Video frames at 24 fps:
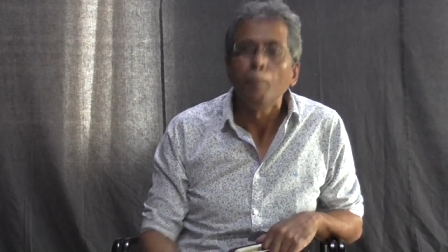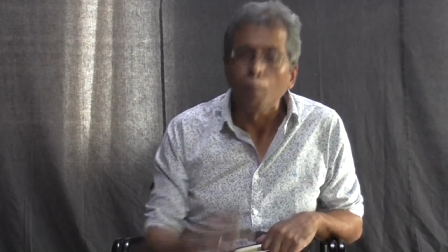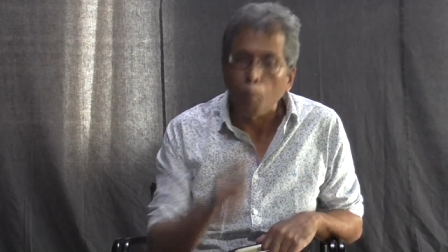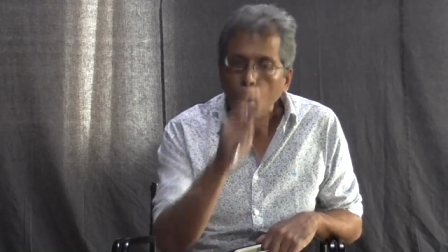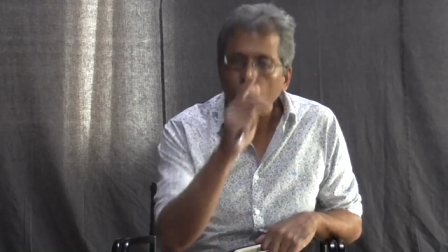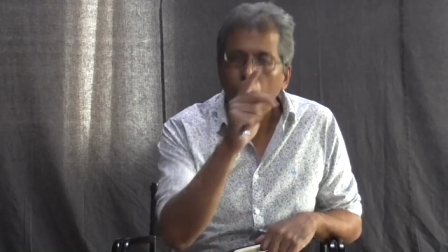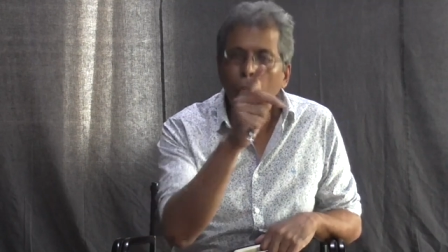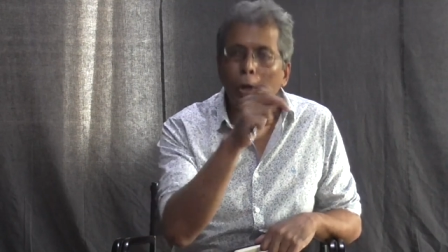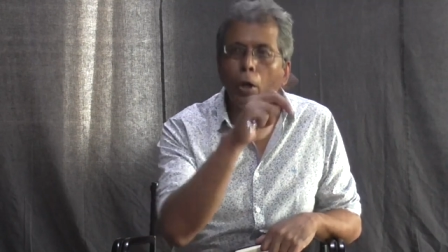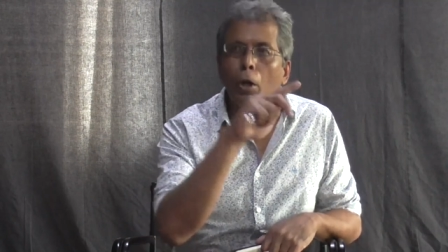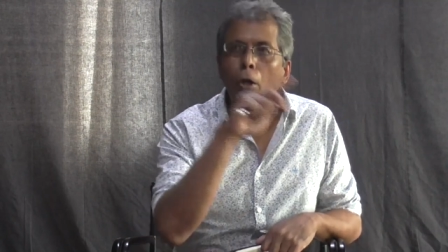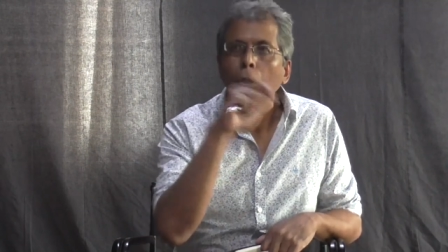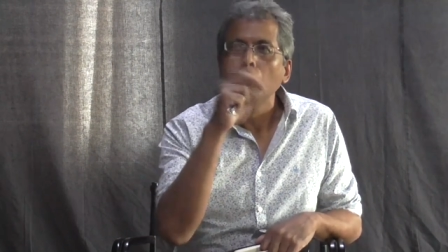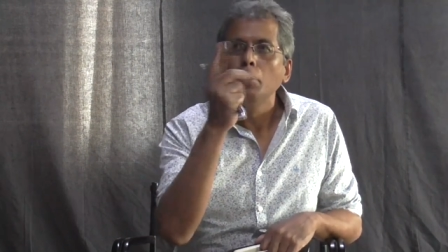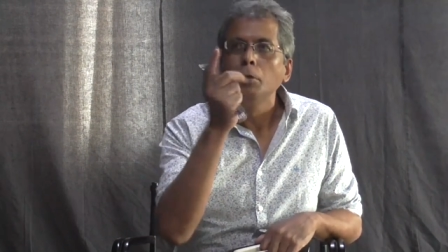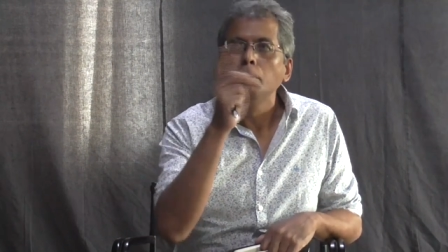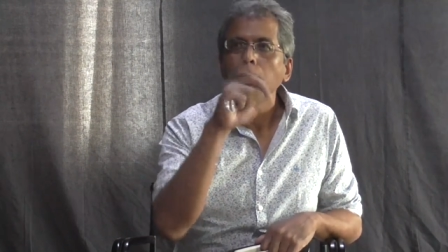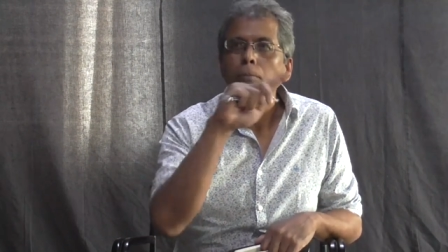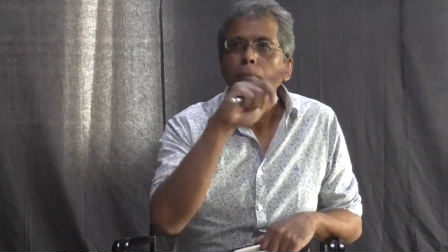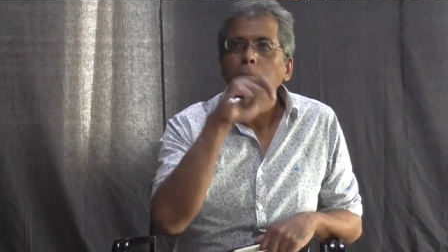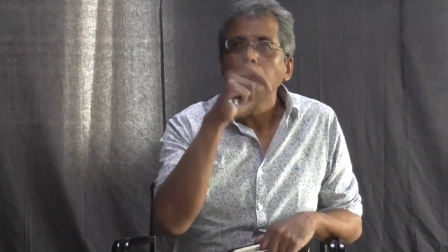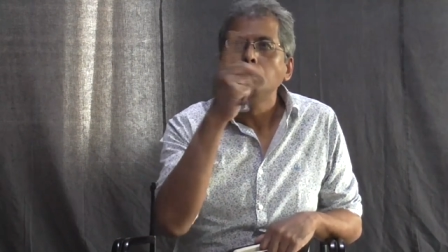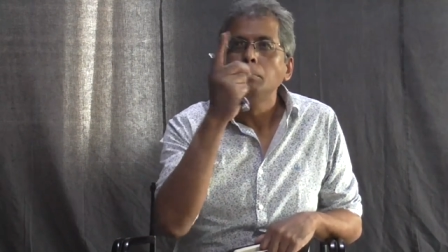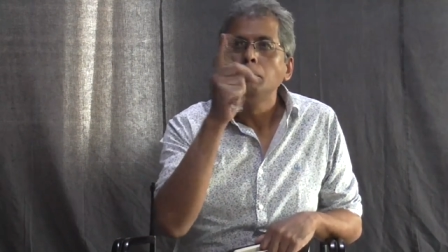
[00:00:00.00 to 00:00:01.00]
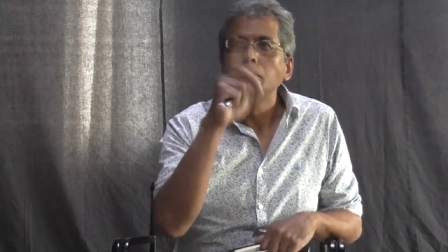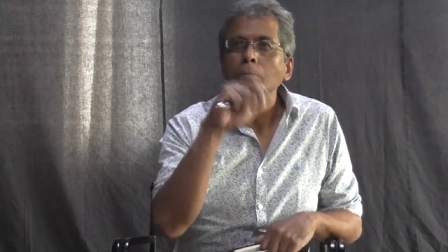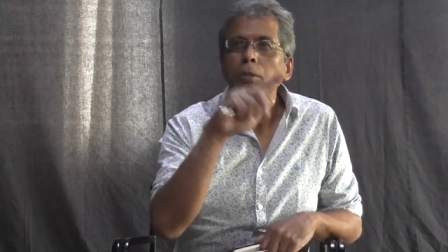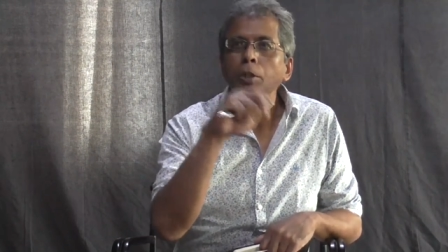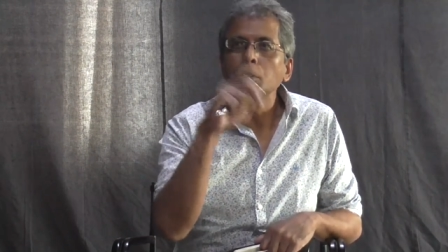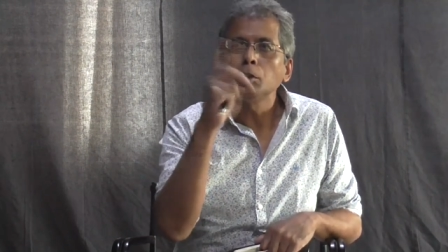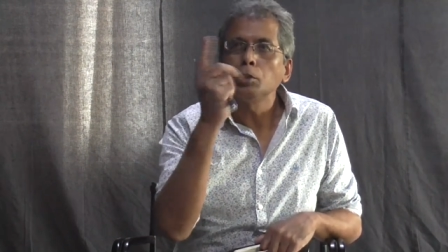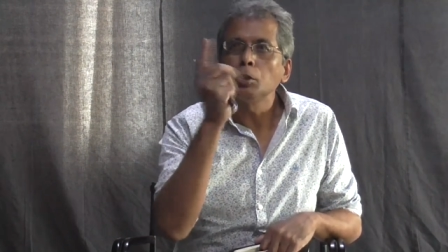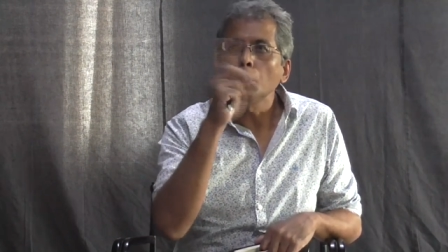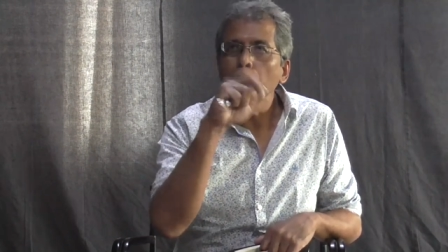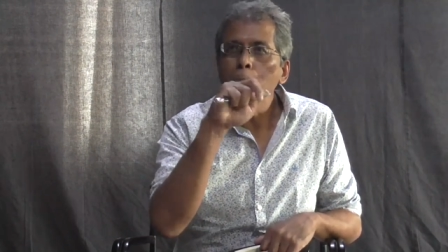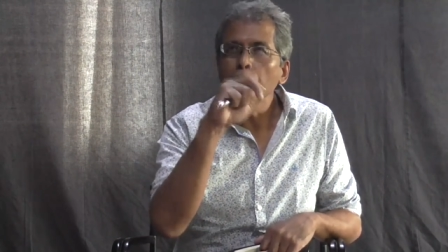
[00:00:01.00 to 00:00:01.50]
Border.
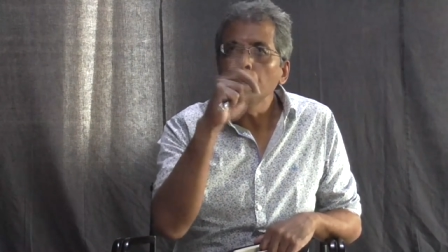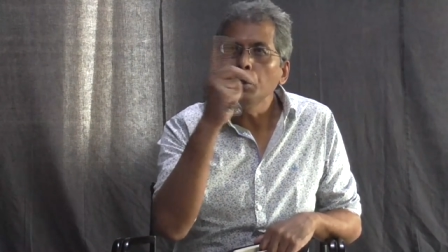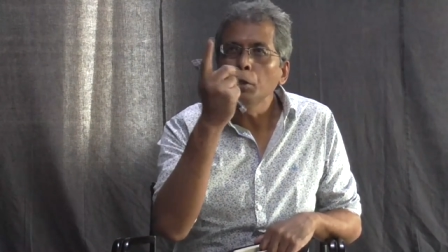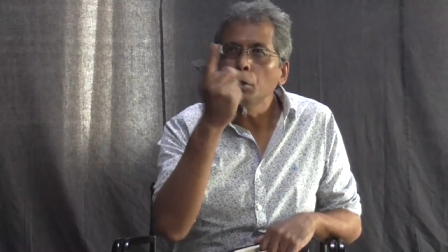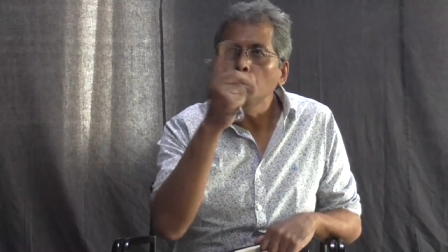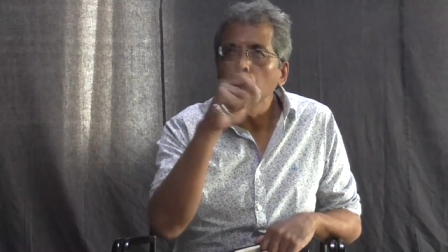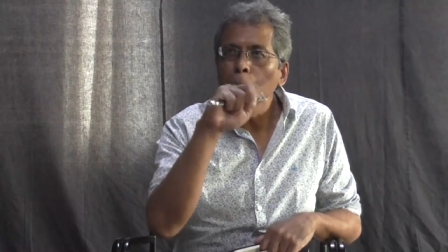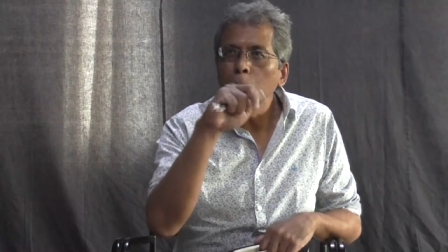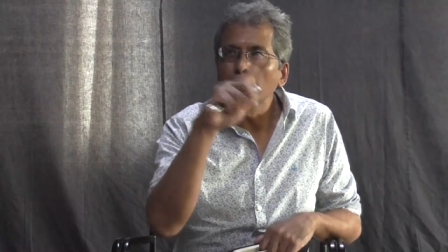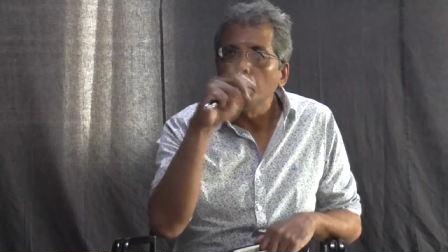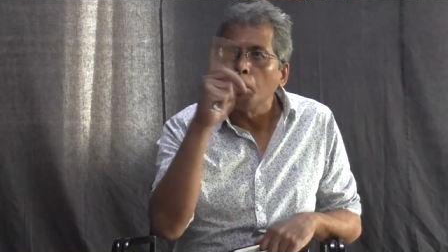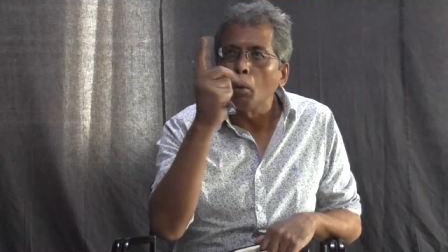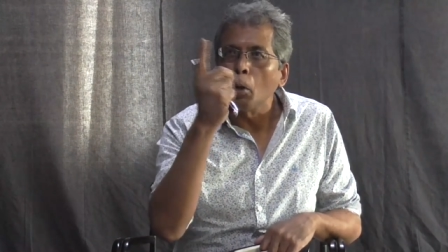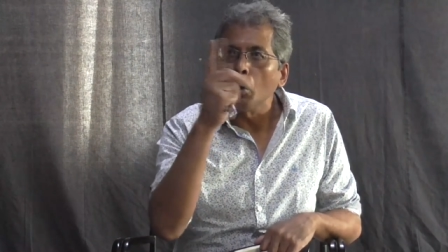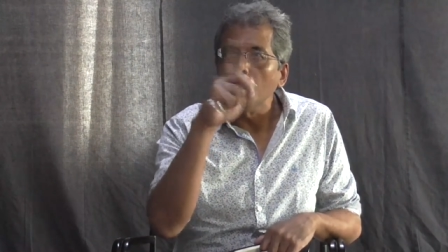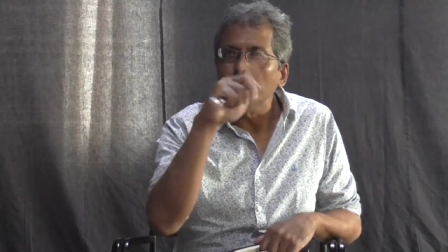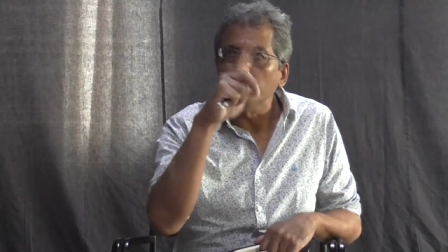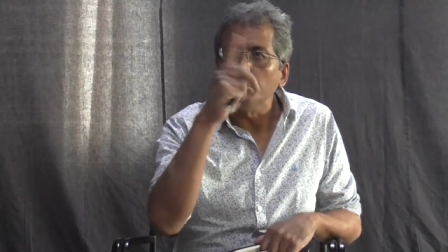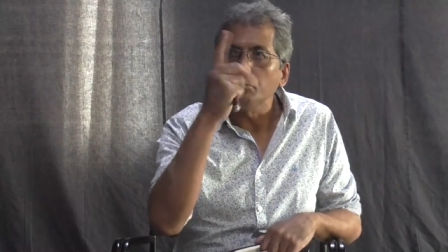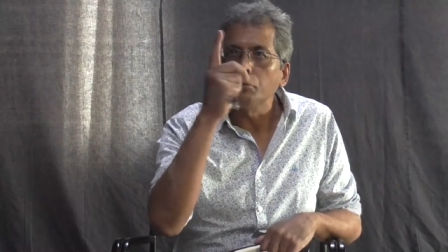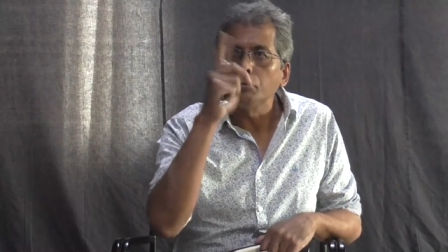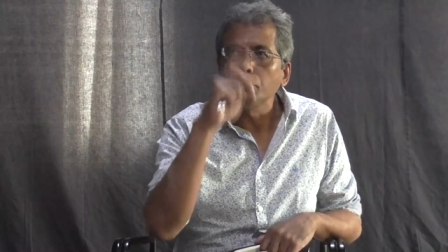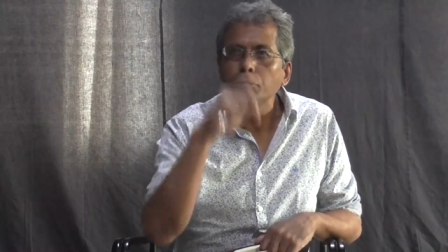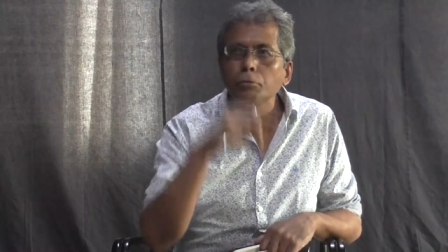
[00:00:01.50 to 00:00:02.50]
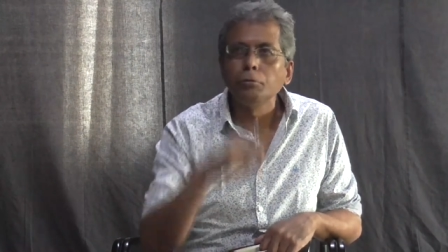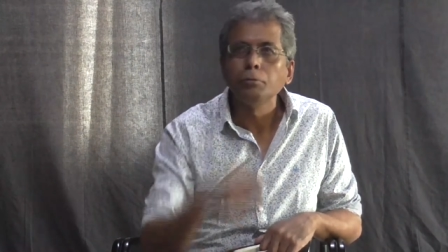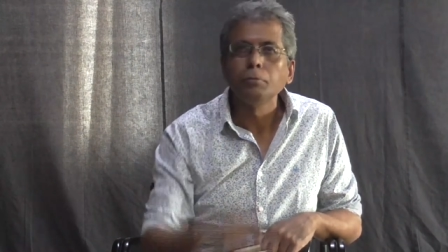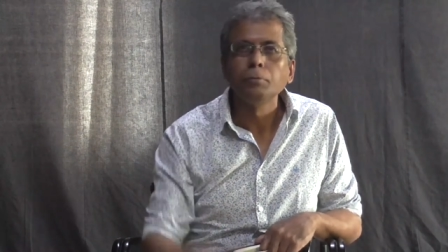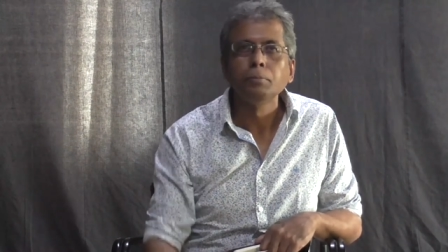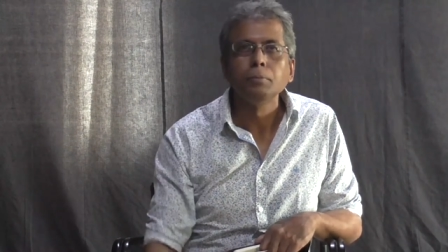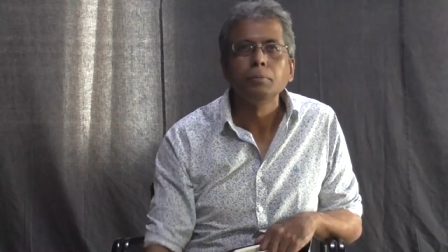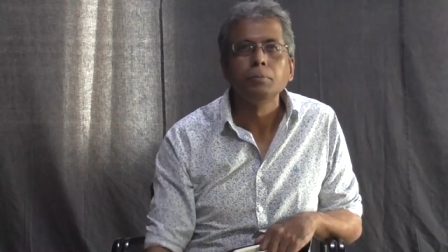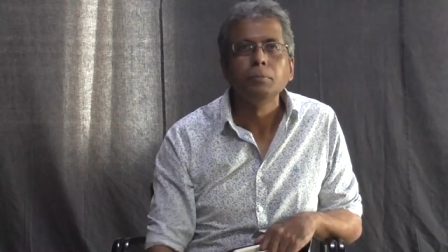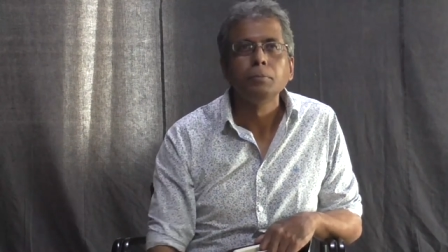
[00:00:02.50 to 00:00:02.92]
It has something to do with borders.